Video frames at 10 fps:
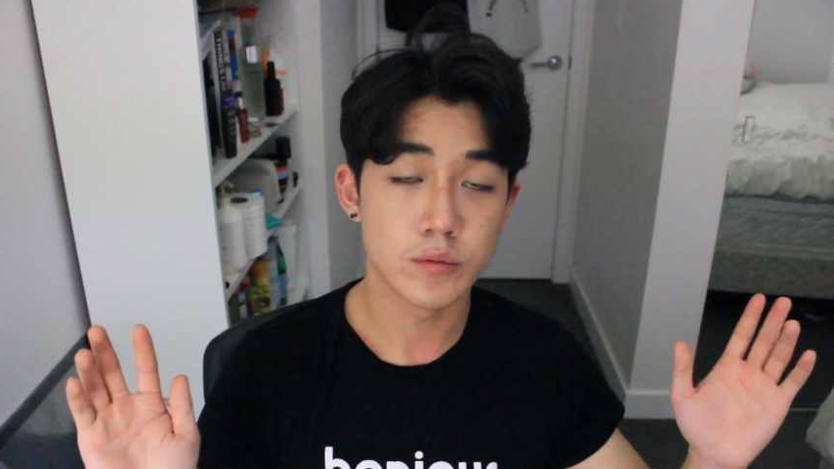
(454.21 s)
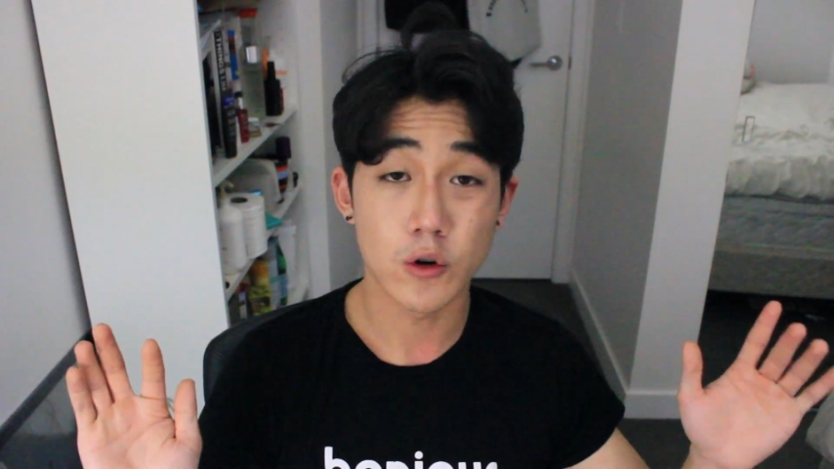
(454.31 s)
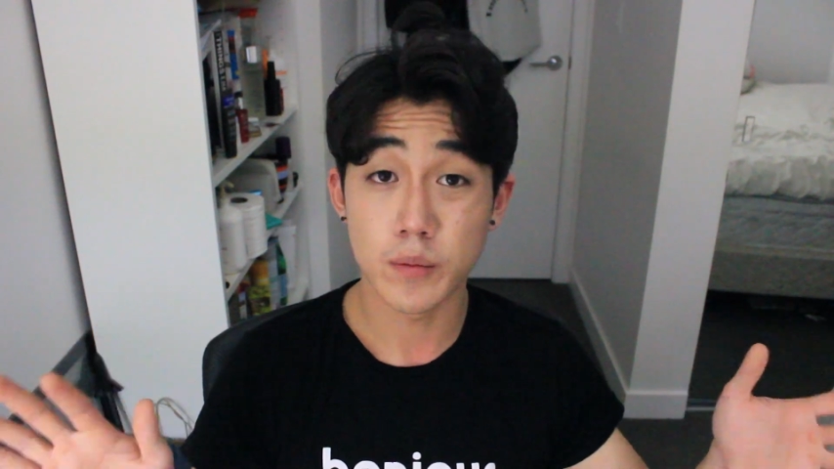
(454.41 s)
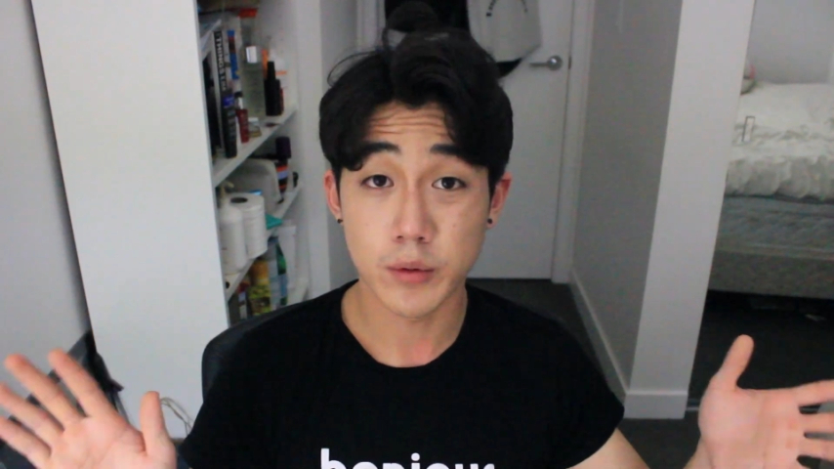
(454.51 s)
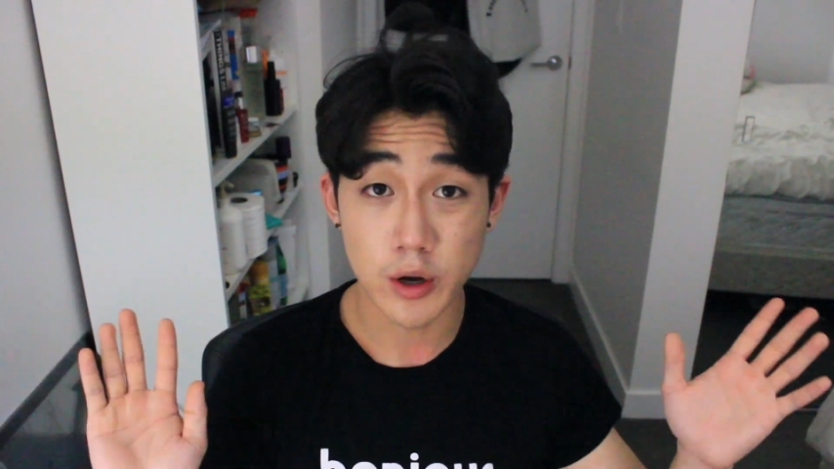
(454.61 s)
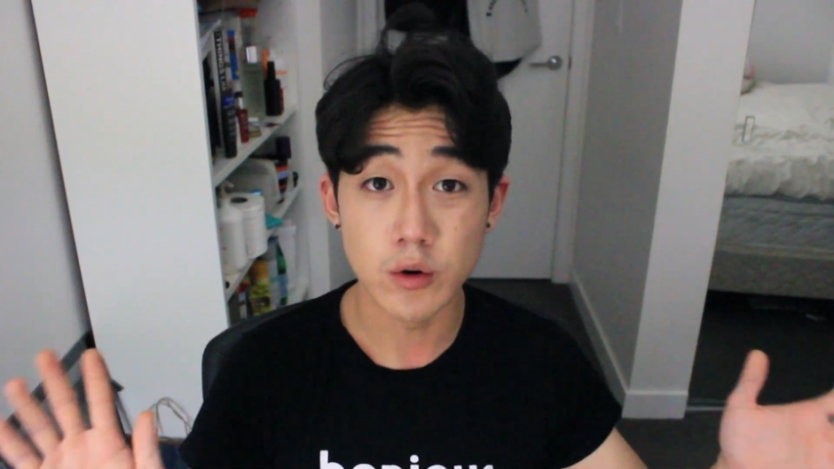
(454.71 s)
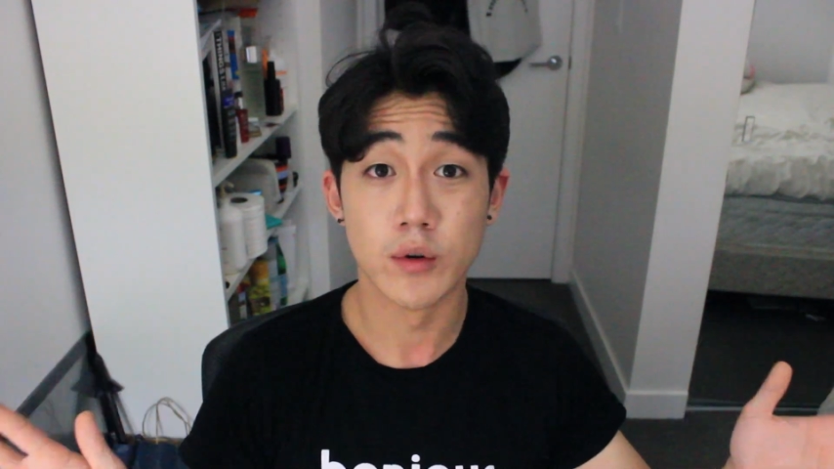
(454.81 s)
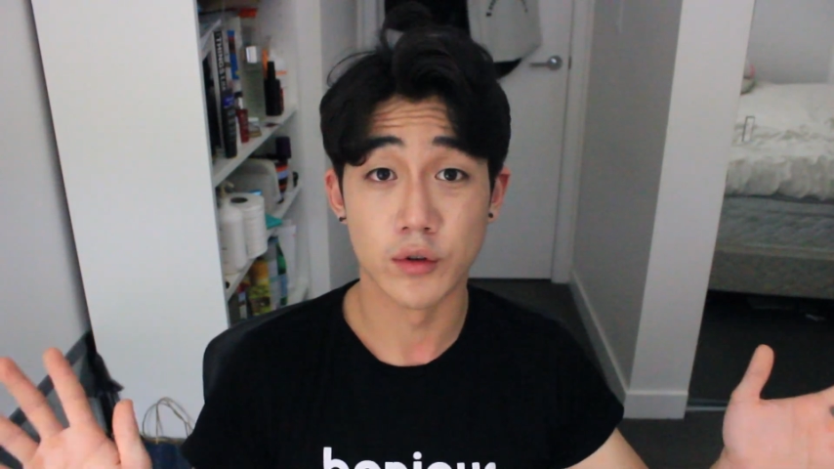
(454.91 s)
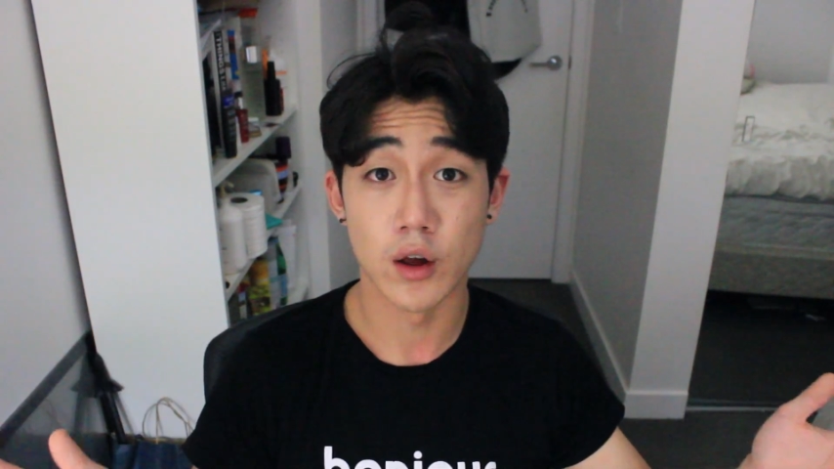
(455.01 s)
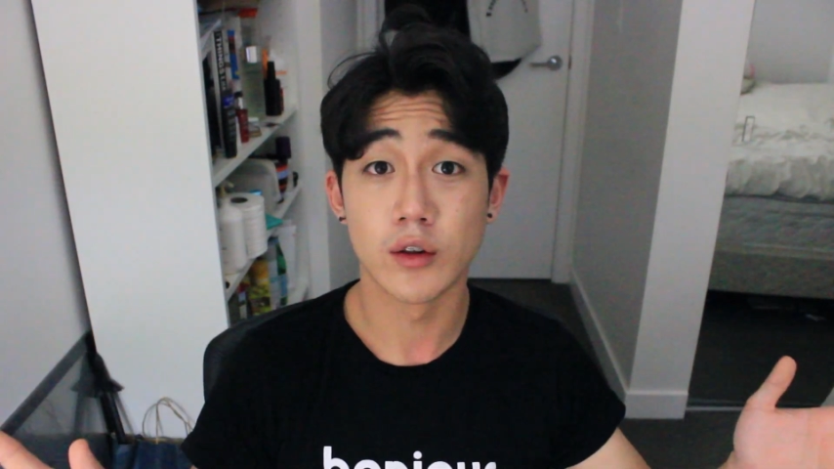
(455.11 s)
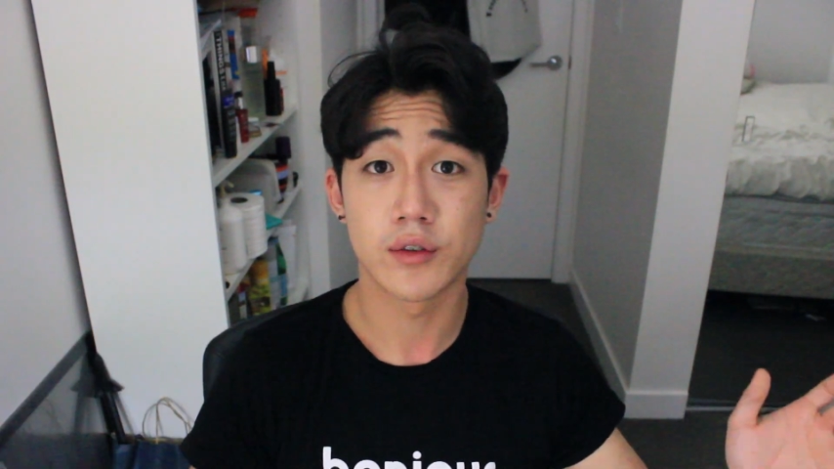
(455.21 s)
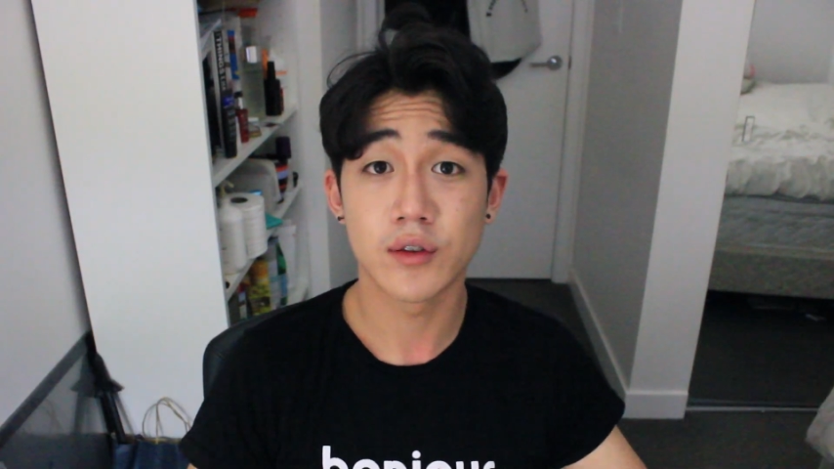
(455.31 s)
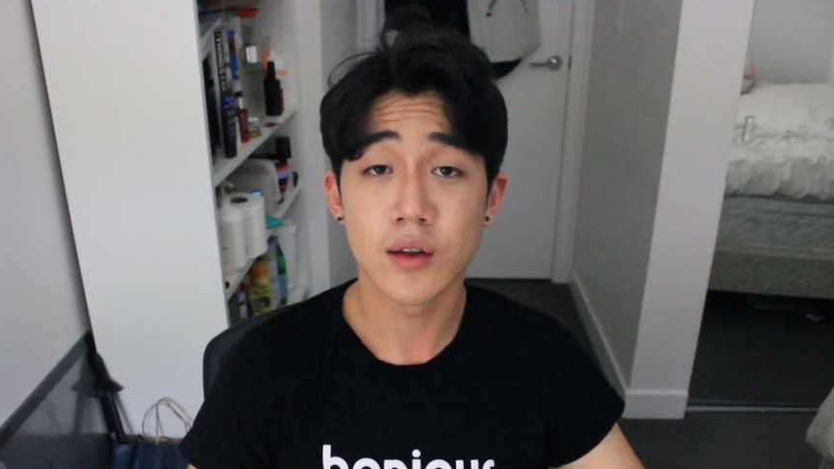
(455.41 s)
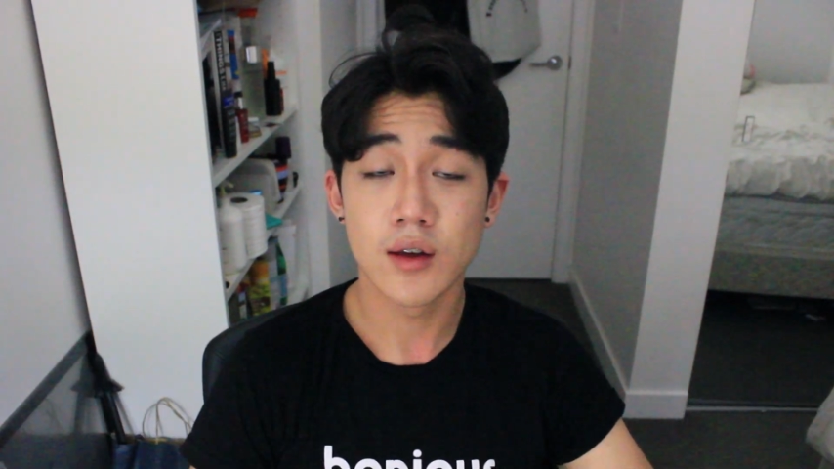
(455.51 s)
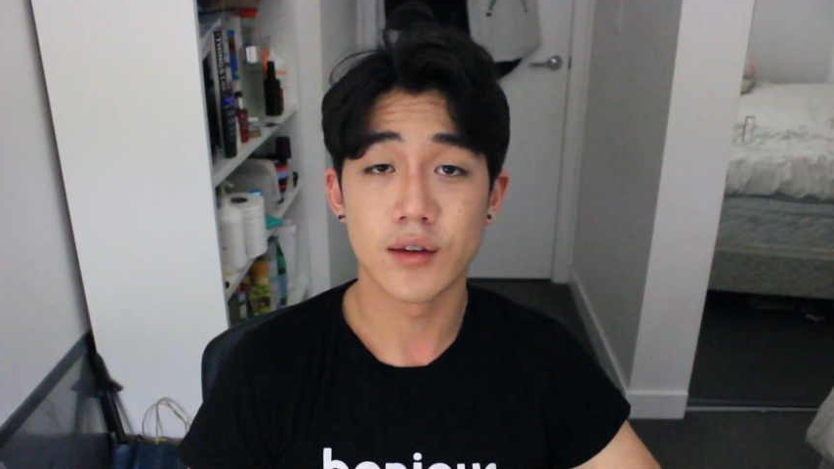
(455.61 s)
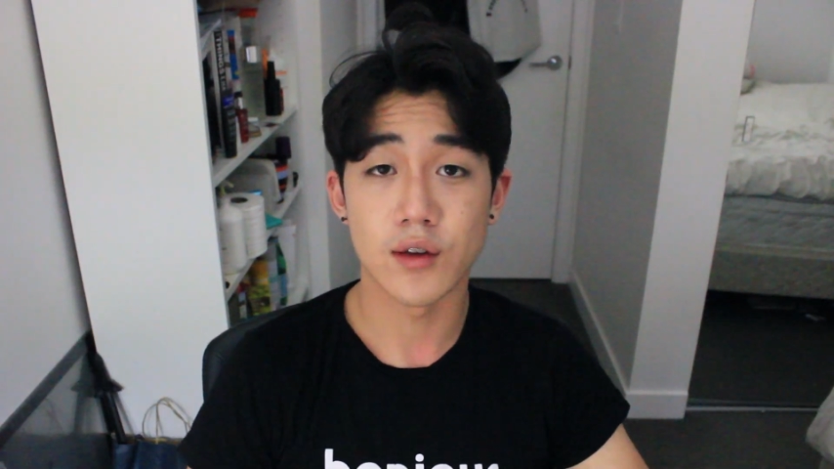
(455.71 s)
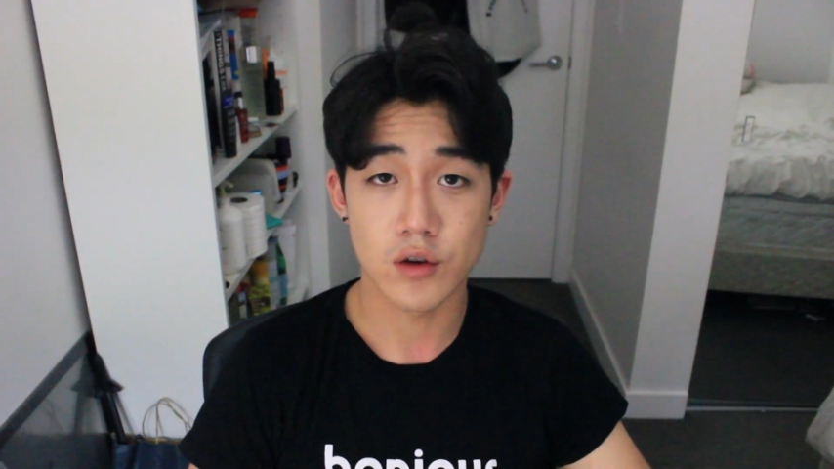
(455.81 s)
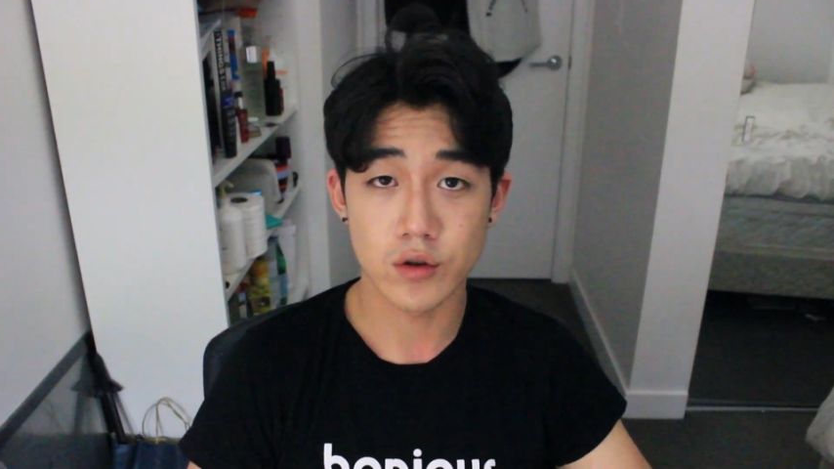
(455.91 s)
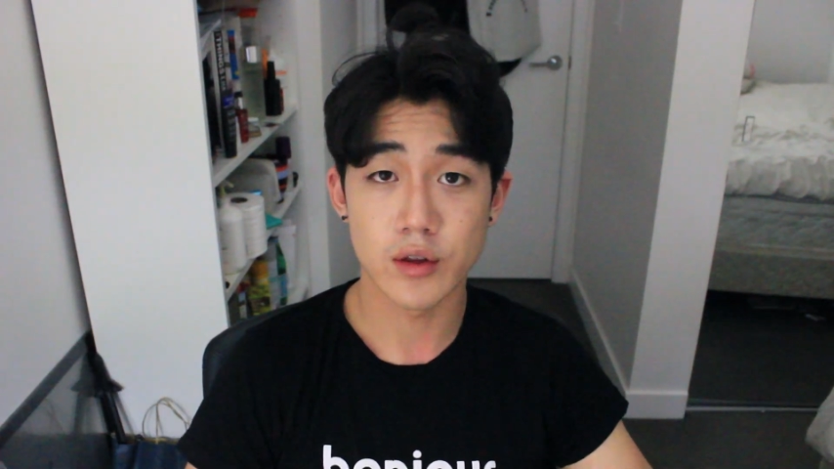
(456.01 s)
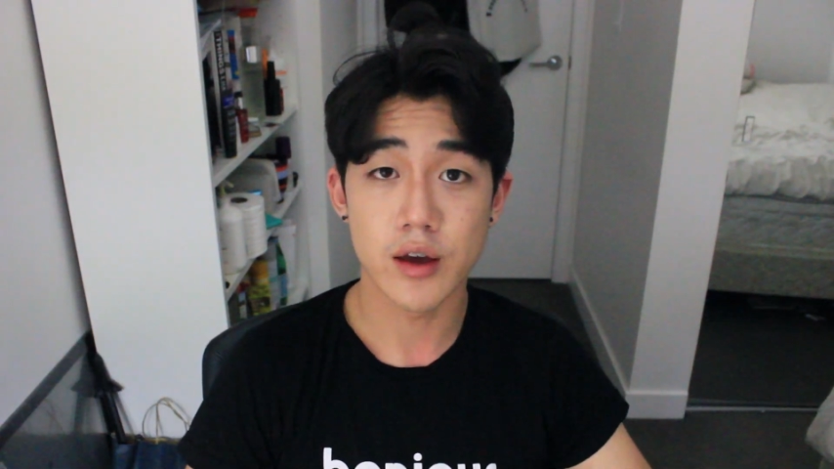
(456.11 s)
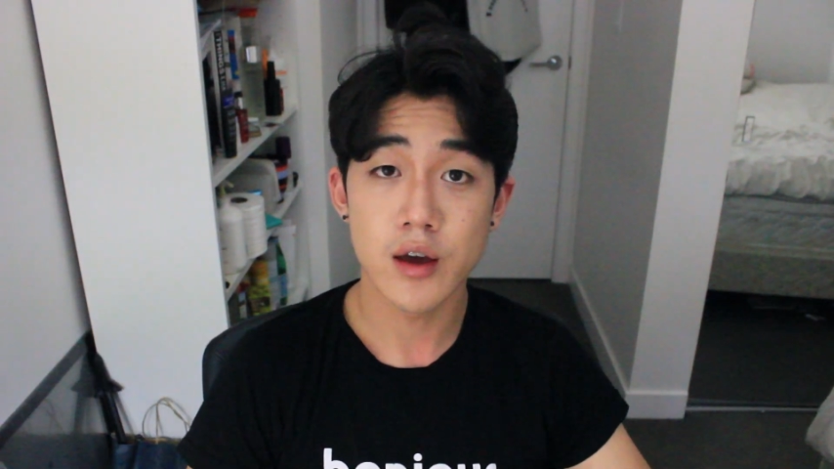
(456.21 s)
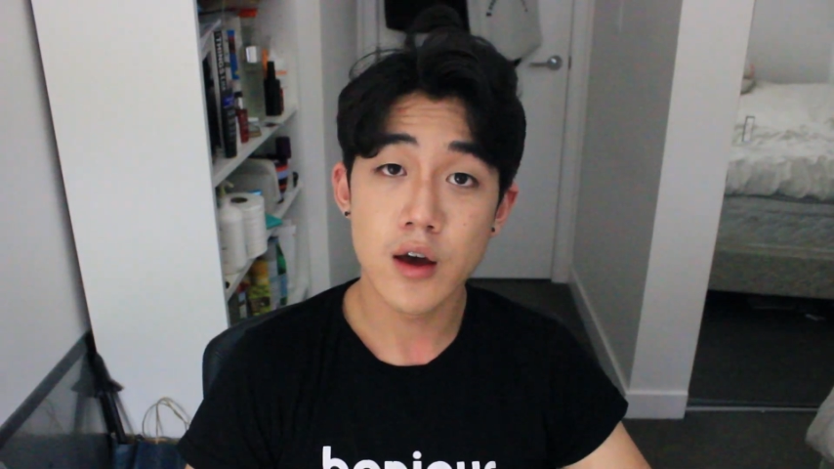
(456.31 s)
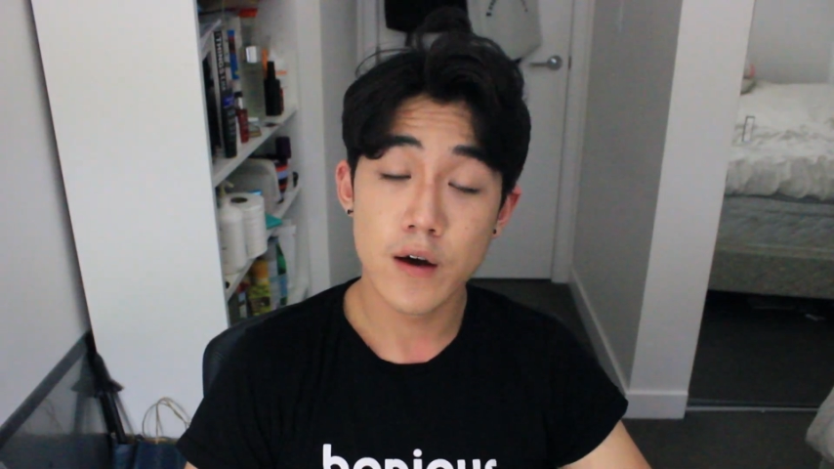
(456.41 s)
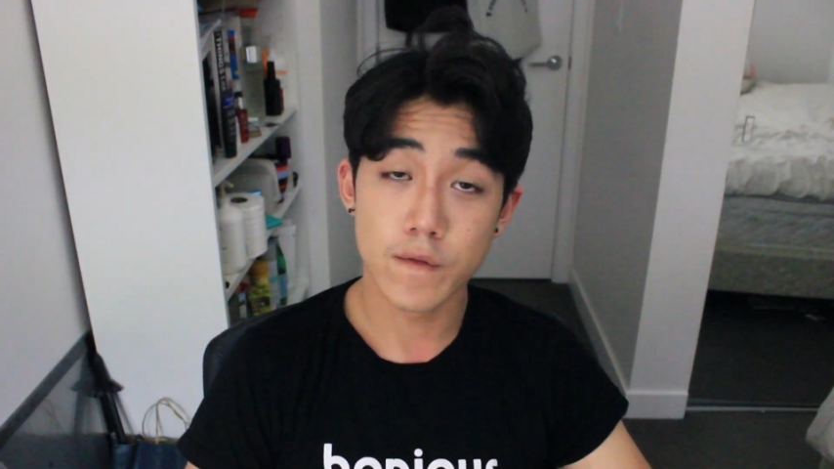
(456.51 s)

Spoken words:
or good results, essentially,